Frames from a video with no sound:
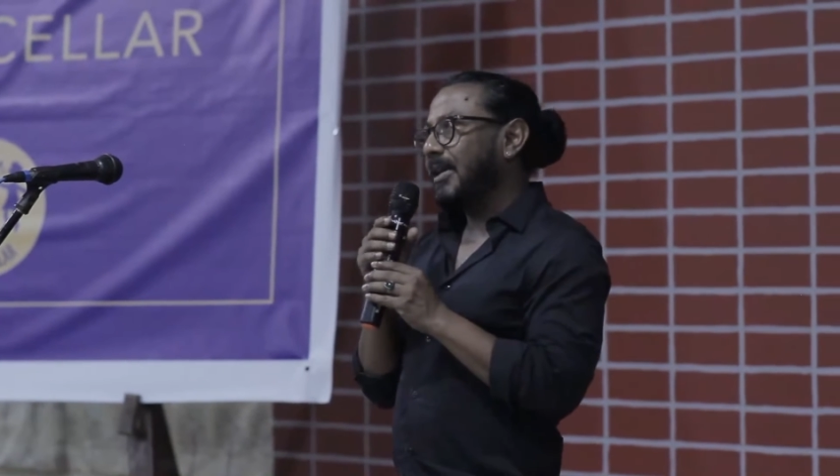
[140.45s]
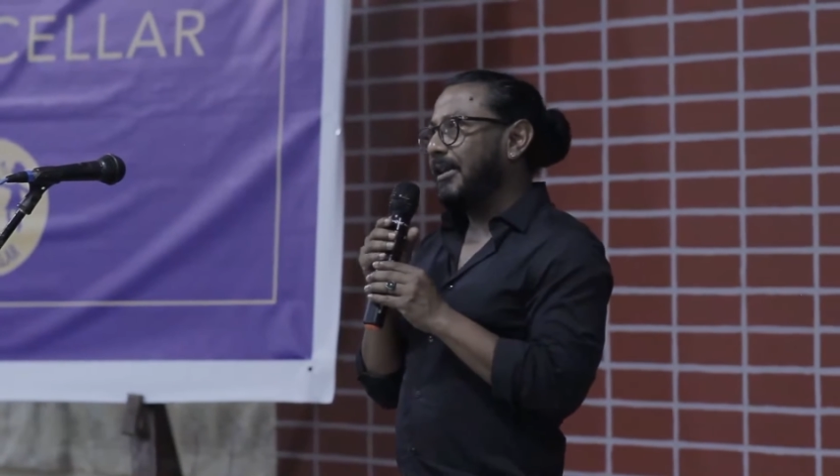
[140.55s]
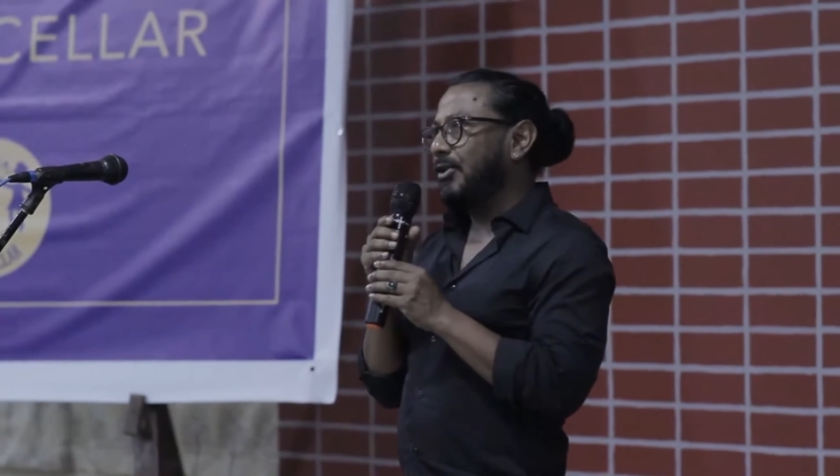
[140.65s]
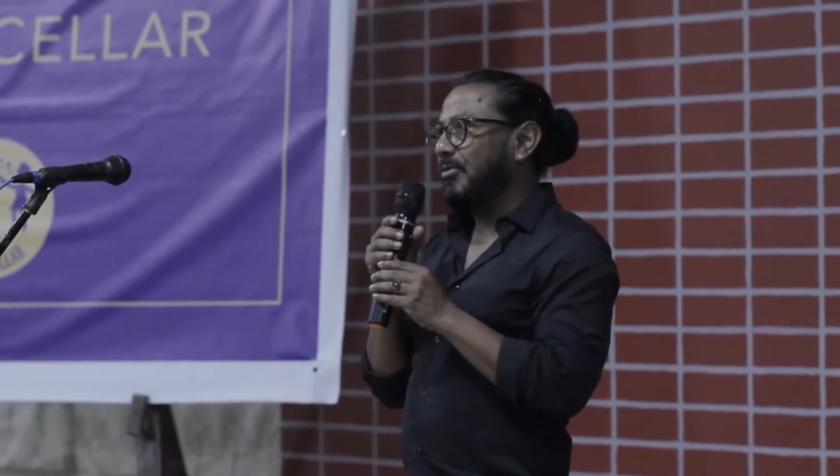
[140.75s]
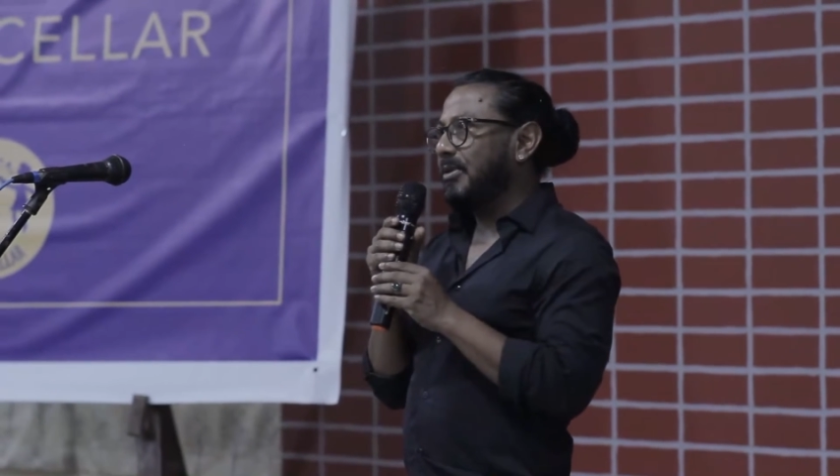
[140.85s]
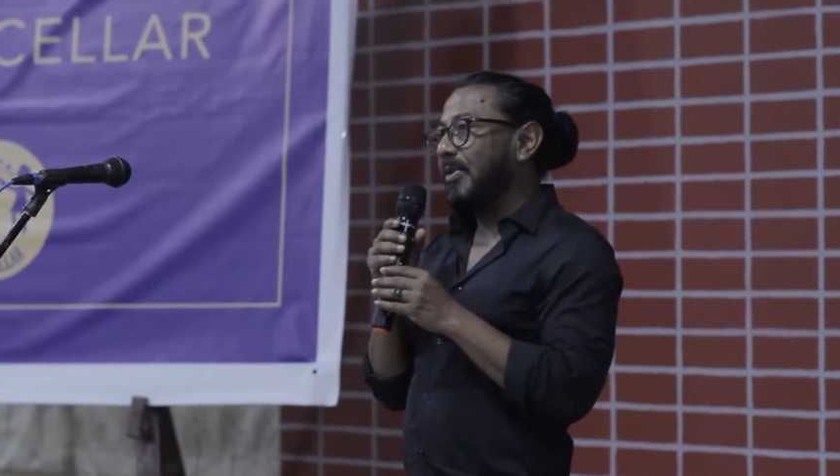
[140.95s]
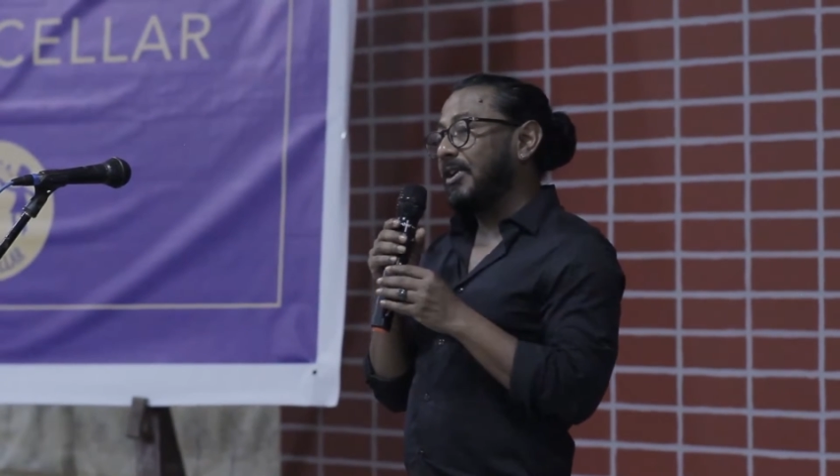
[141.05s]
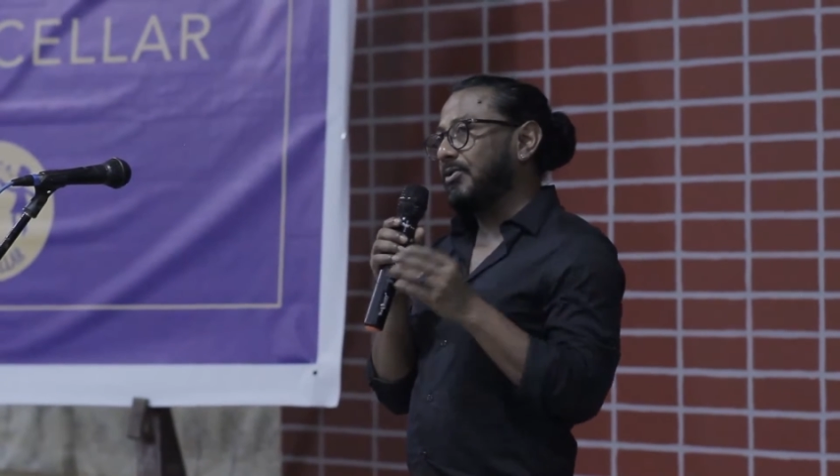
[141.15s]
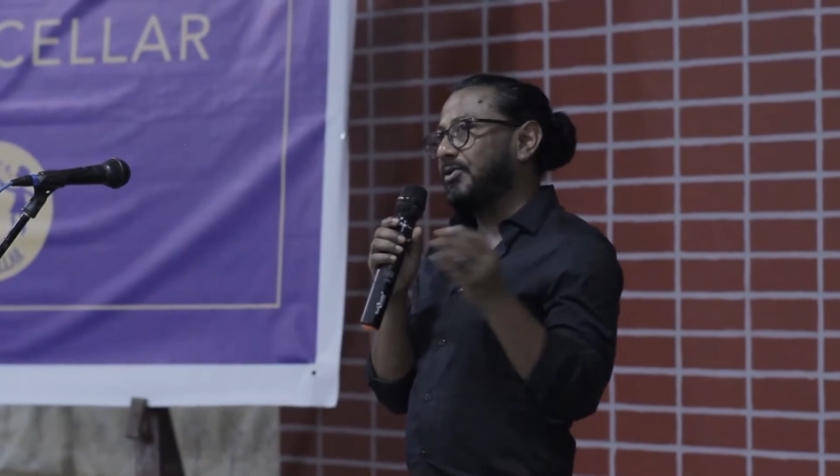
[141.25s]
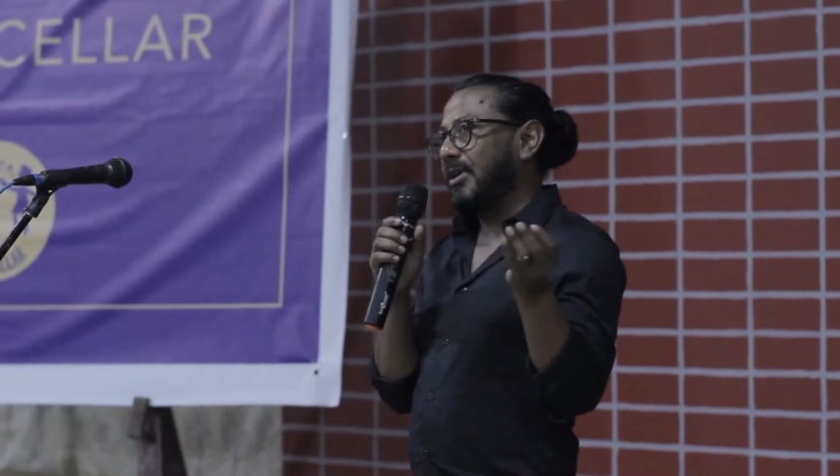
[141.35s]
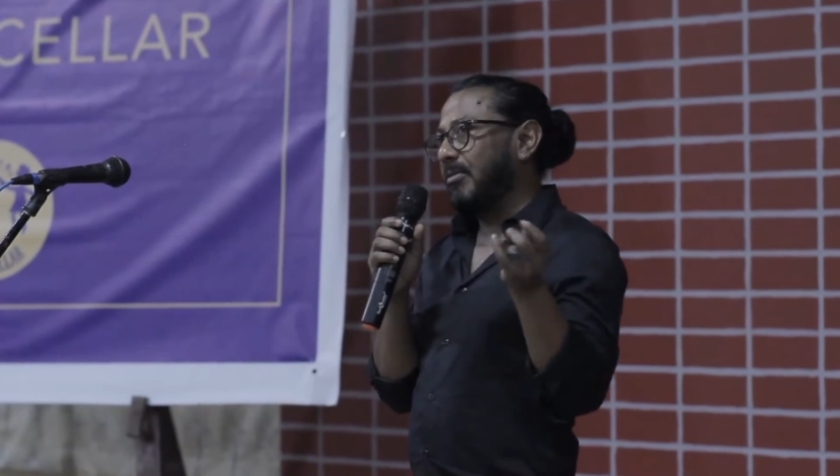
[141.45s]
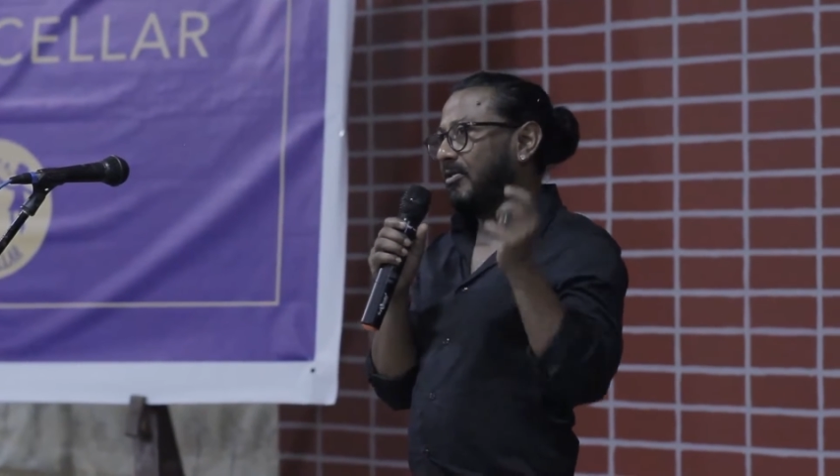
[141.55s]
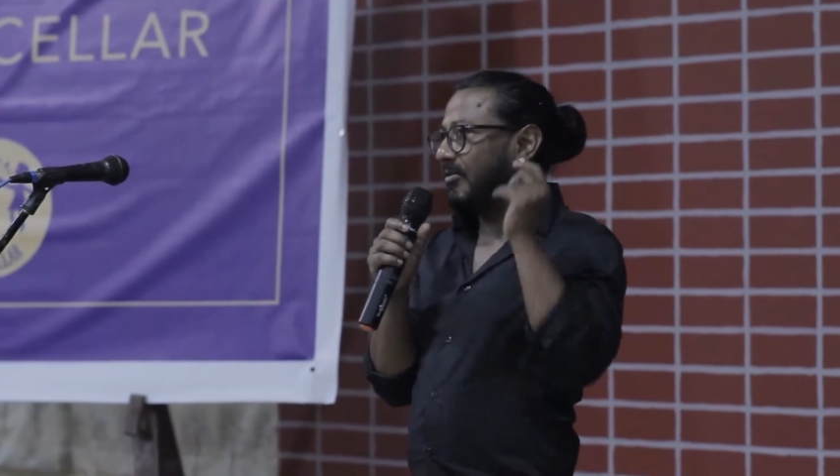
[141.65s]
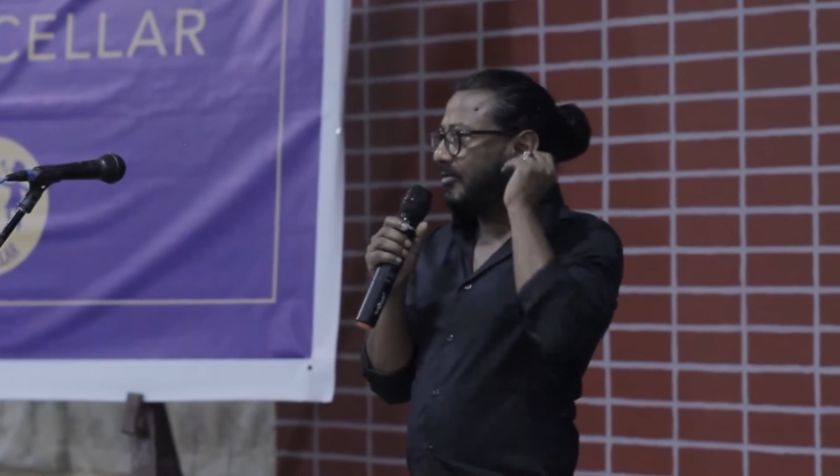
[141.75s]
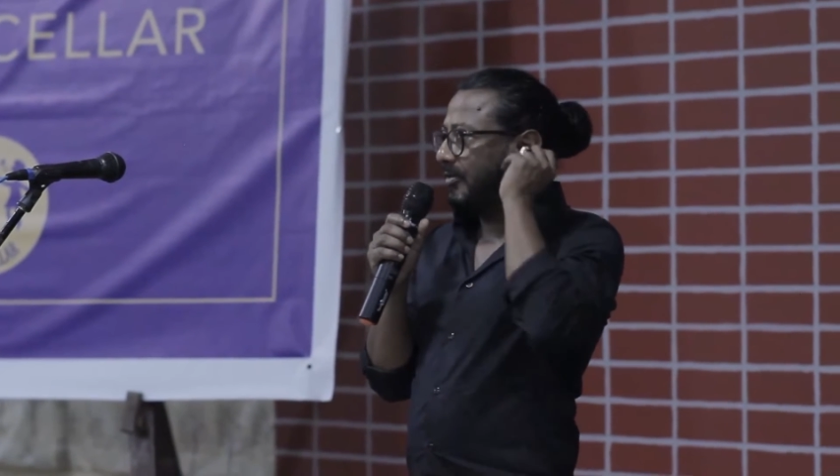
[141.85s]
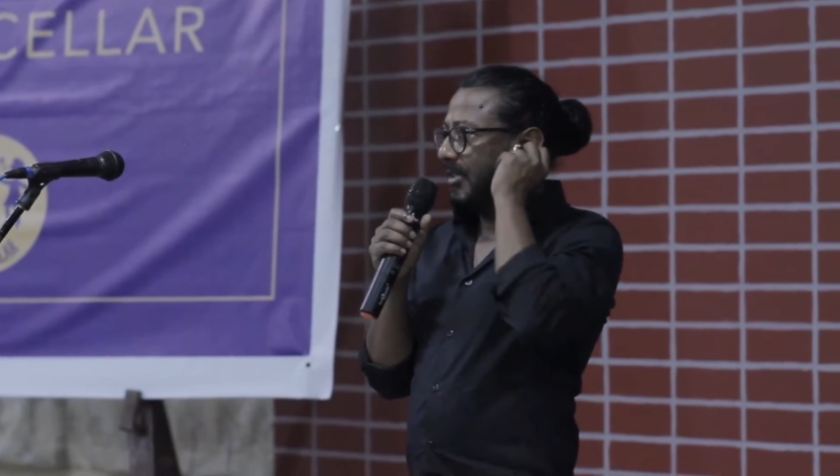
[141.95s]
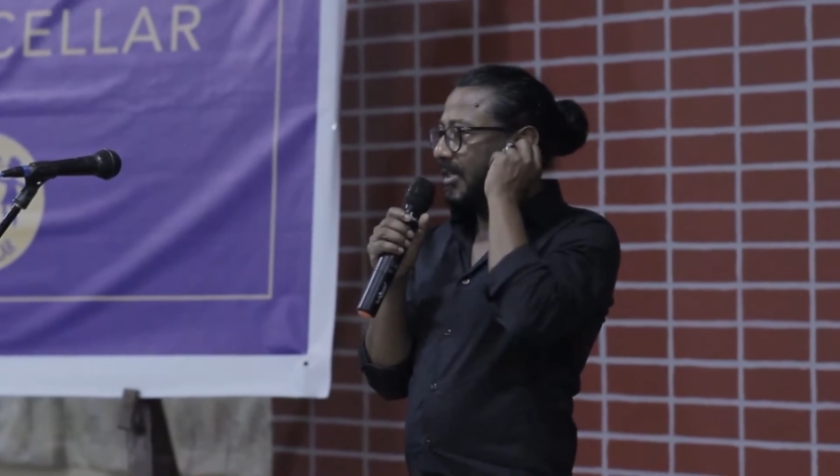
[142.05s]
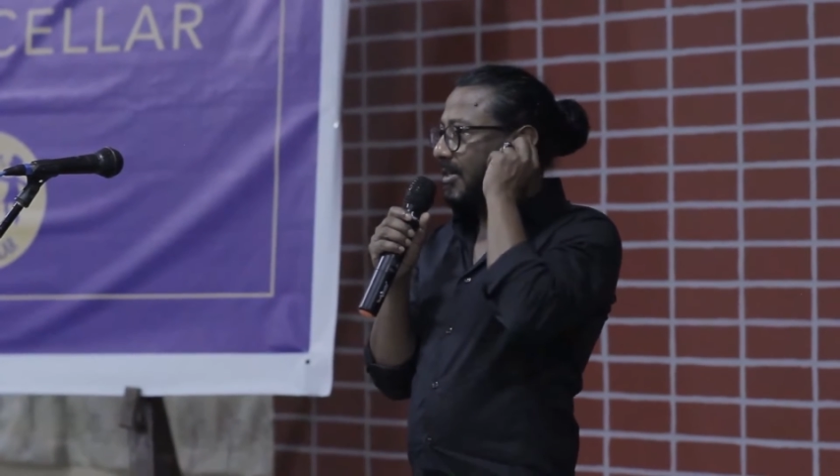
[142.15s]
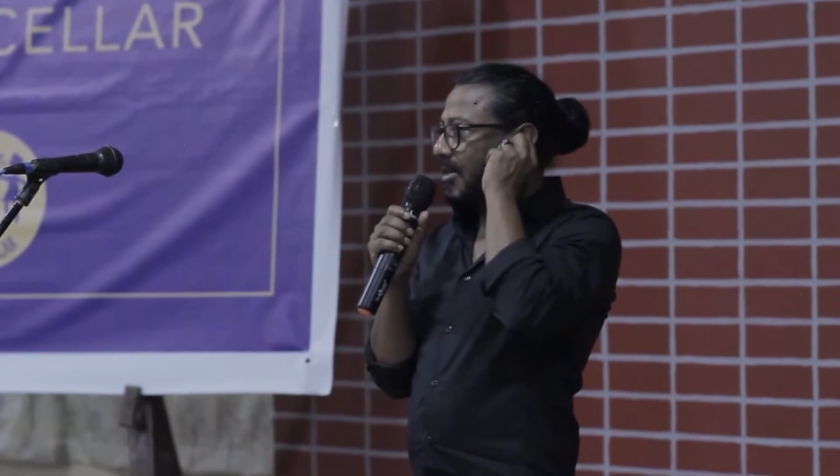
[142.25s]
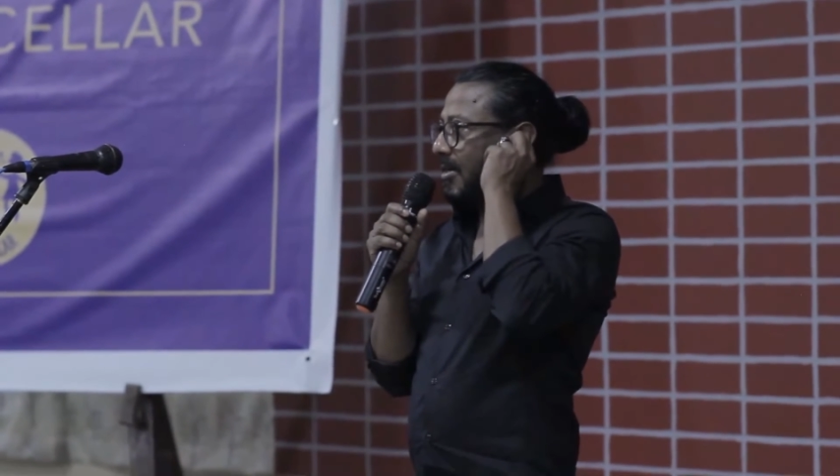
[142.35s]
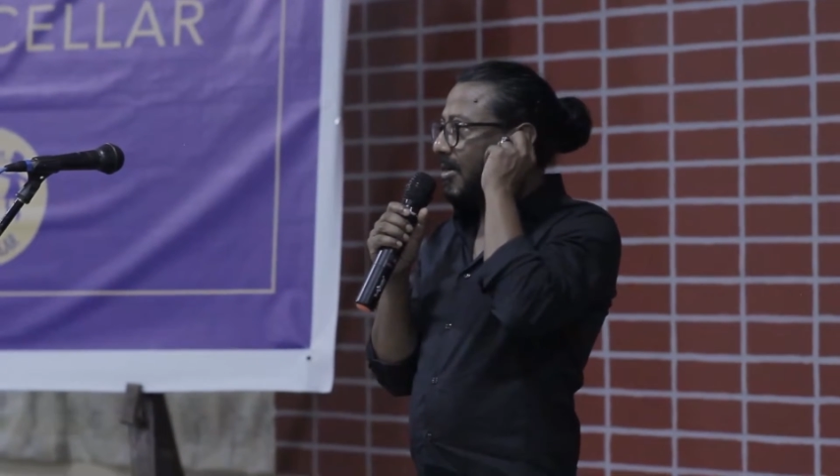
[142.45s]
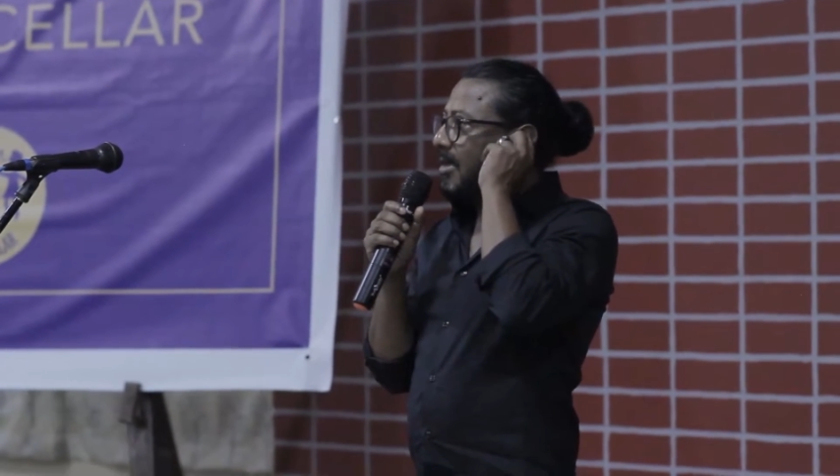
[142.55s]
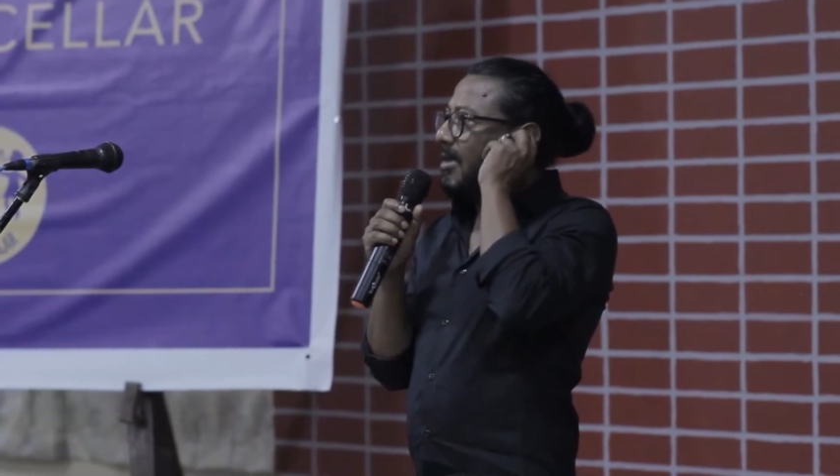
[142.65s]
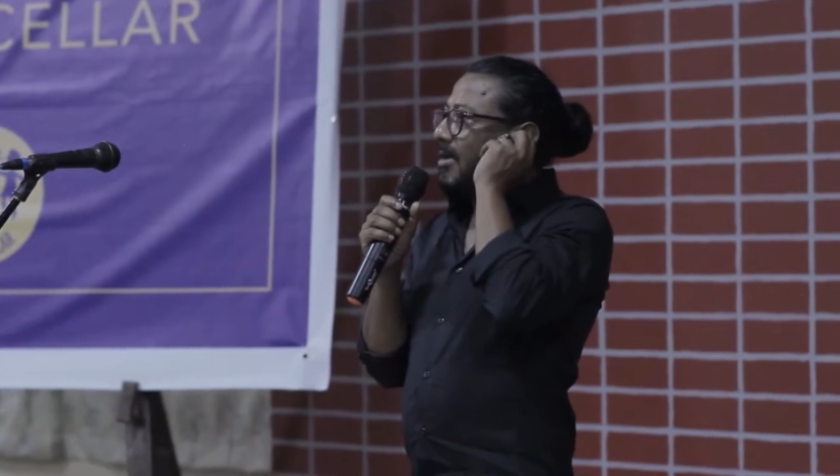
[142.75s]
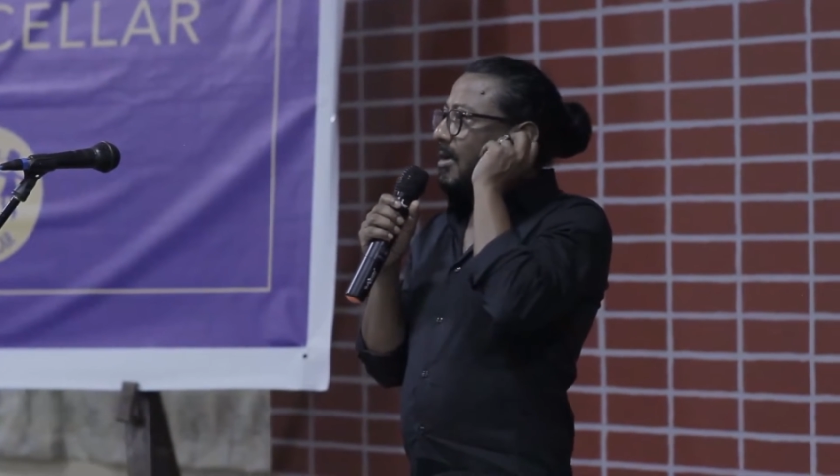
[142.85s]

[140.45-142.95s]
he told me, why don't you come over for dinner